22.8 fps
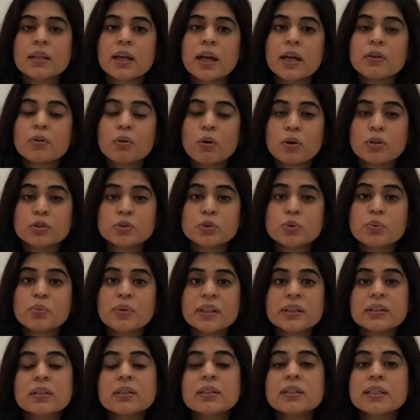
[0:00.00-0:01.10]
And also,
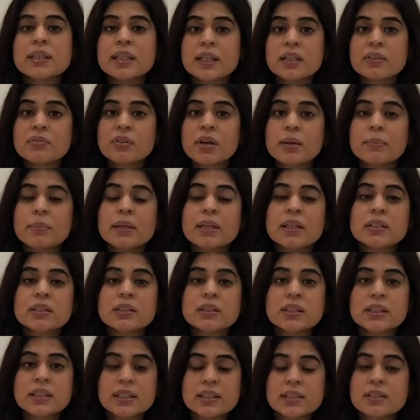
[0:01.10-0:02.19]
when the DNA fragmentation
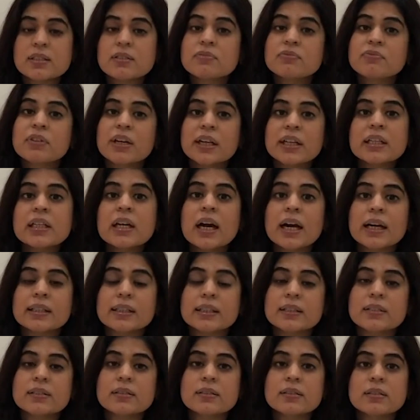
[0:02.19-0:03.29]
index is very high,
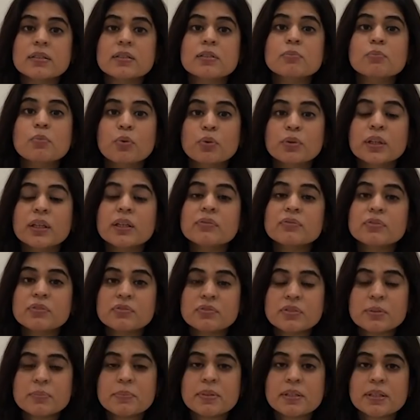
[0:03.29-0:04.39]
that is, it is more than
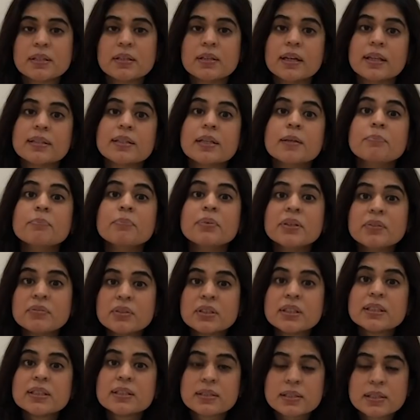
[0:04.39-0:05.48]
50%, as I
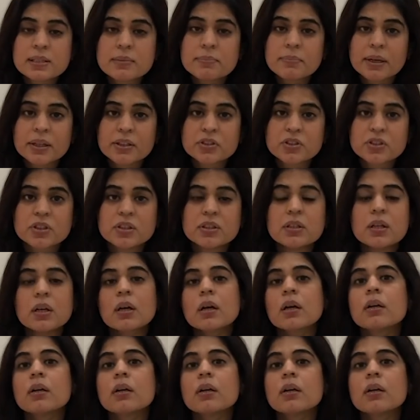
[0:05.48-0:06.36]
previously mentioned,